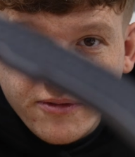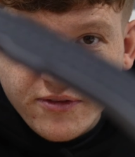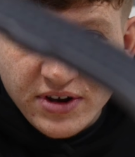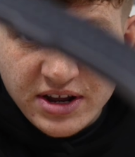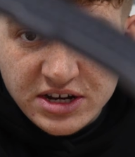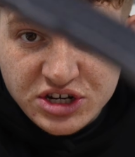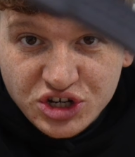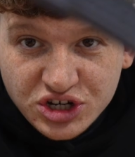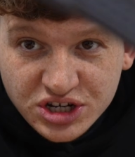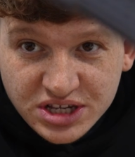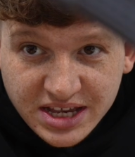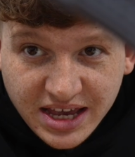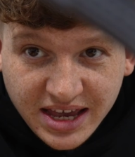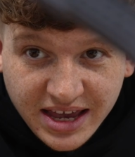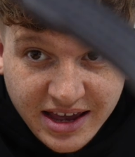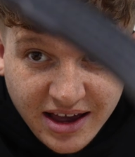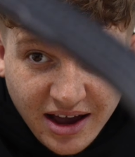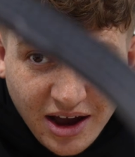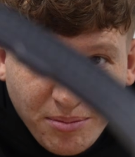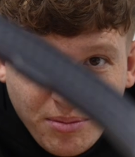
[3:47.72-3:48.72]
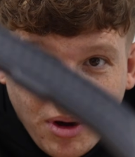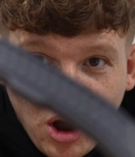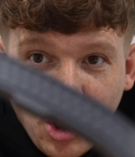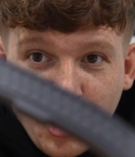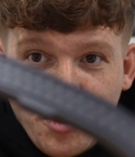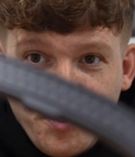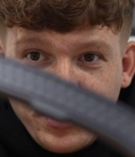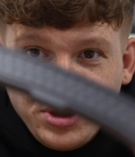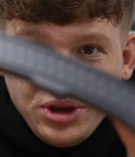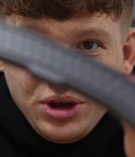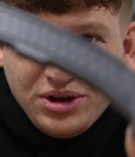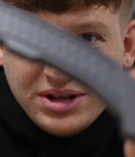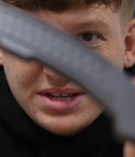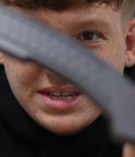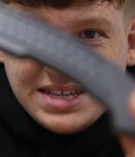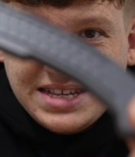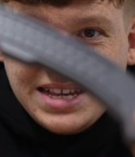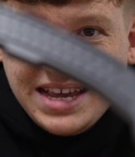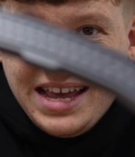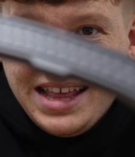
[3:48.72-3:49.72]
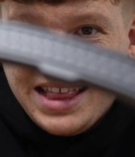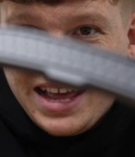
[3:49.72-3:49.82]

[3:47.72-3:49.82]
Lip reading: finish just here. I'm hoping you can see